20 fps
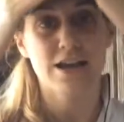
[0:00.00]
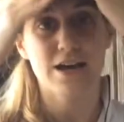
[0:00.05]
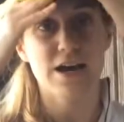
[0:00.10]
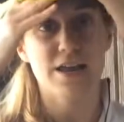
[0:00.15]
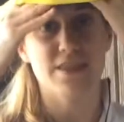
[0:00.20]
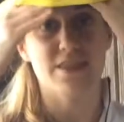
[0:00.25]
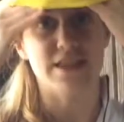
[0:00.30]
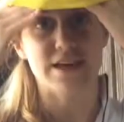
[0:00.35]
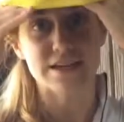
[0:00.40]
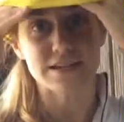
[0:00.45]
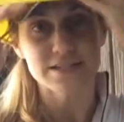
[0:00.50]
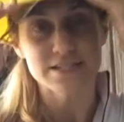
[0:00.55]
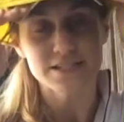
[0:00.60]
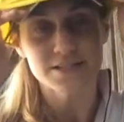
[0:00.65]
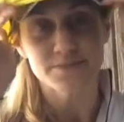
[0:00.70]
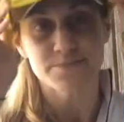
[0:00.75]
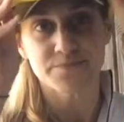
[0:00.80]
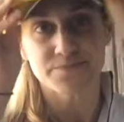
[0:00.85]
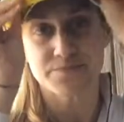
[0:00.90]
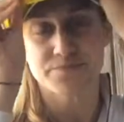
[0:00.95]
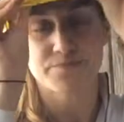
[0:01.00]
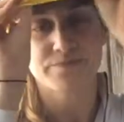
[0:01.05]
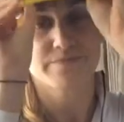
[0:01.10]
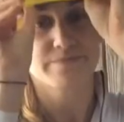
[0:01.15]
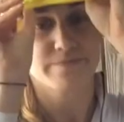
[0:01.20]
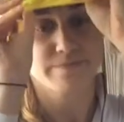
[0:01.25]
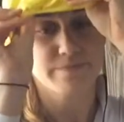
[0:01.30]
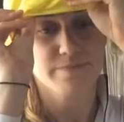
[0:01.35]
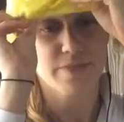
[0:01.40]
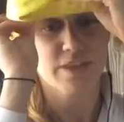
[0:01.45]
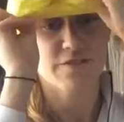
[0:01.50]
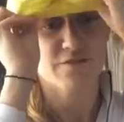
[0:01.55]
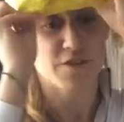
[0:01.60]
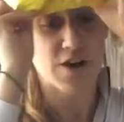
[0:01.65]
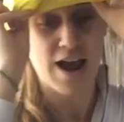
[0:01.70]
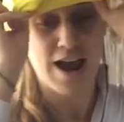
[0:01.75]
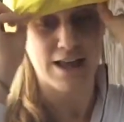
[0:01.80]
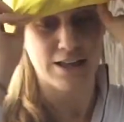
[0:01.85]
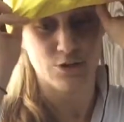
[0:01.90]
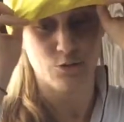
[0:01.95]
got this for
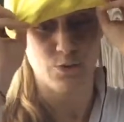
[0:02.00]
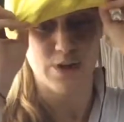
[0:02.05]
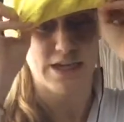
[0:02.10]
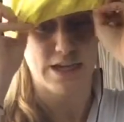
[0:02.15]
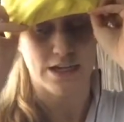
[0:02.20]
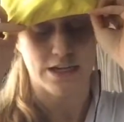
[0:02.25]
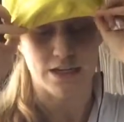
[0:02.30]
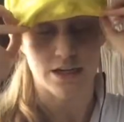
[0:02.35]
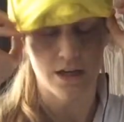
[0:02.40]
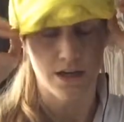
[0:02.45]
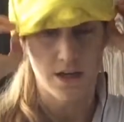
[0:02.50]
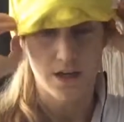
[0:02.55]
Halloween